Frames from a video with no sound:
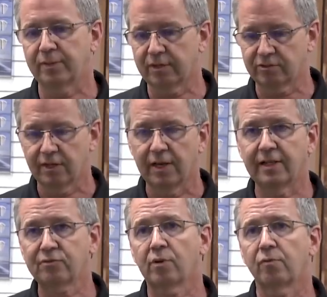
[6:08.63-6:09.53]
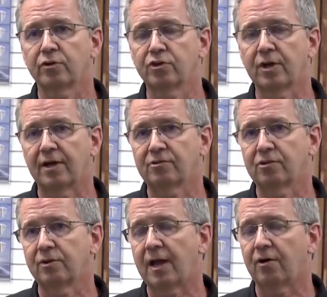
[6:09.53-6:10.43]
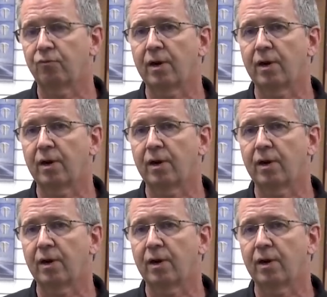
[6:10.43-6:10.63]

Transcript: because that's what I want you guys to do now.